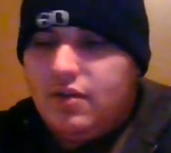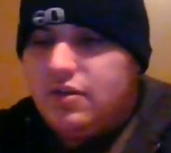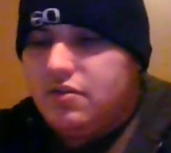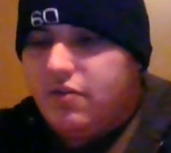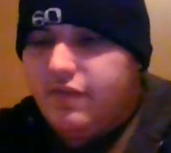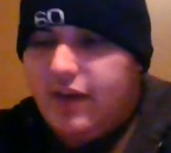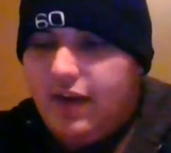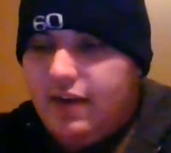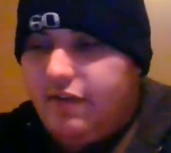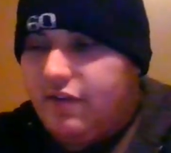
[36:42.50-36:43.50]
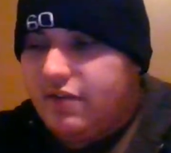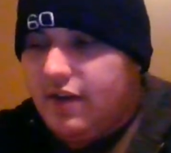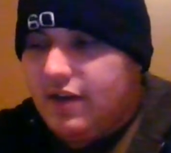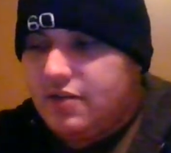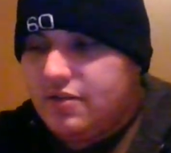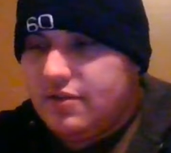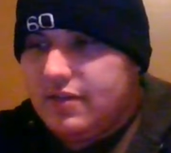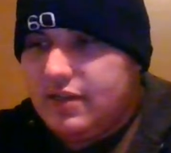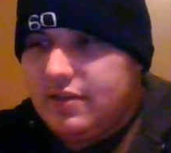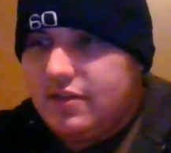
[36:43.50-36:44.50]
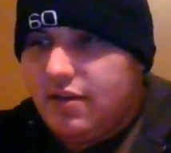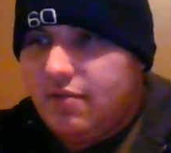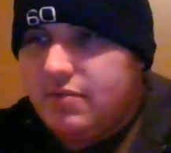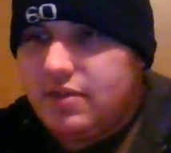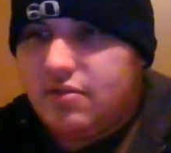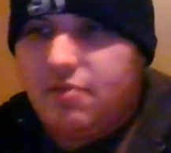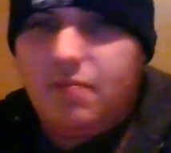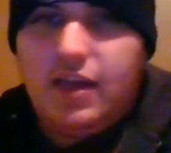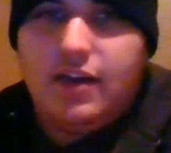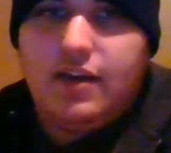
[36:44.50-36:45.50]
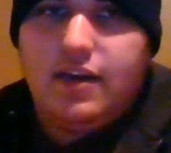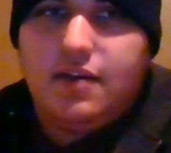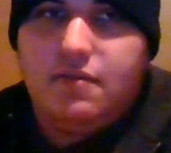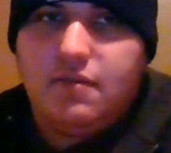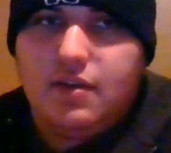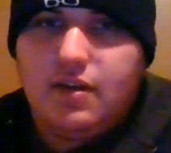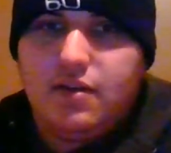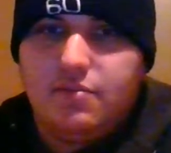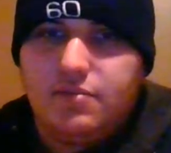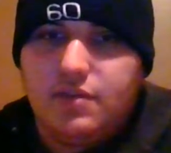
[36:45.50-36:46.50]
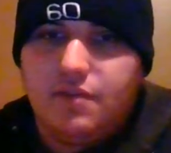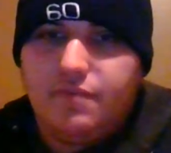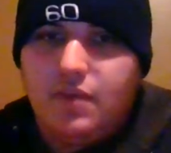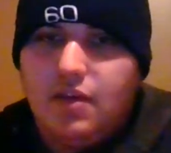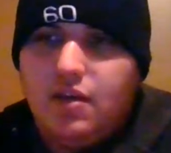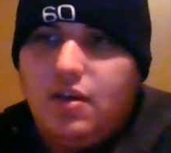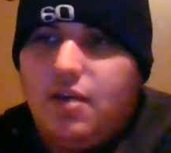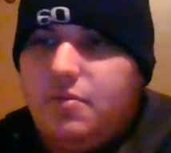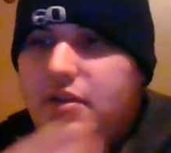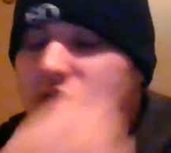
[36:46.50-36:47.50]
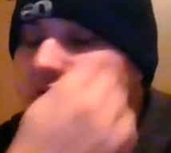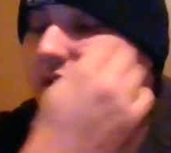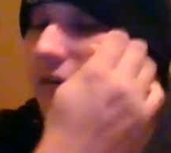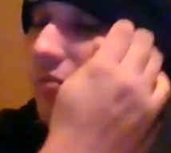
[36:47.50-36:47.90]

sort of gone in different directions, and so I'm just sort of making it now. So I'm going to use whatever